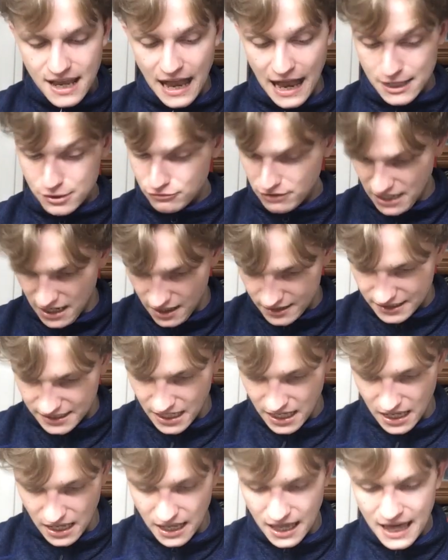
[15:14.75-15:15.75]
as regarded
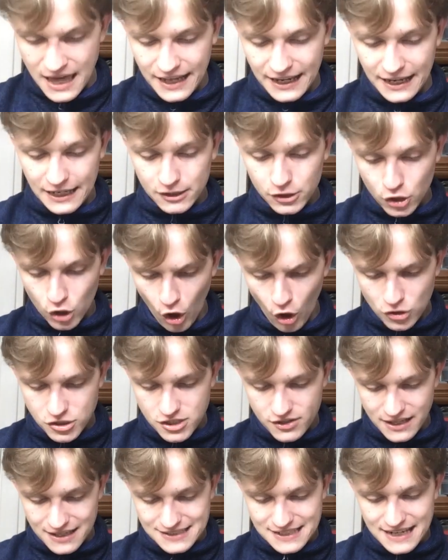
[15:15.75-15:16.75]
her, he had not
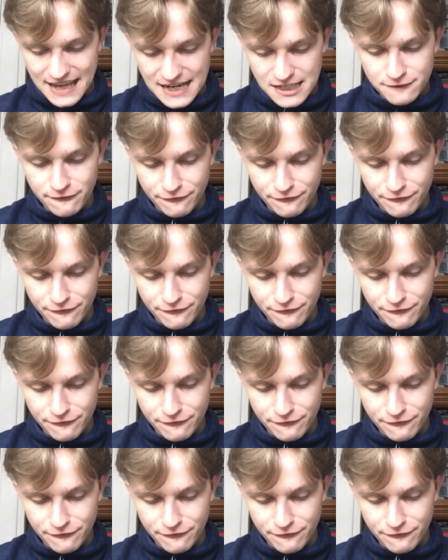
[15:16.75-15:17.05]
that innate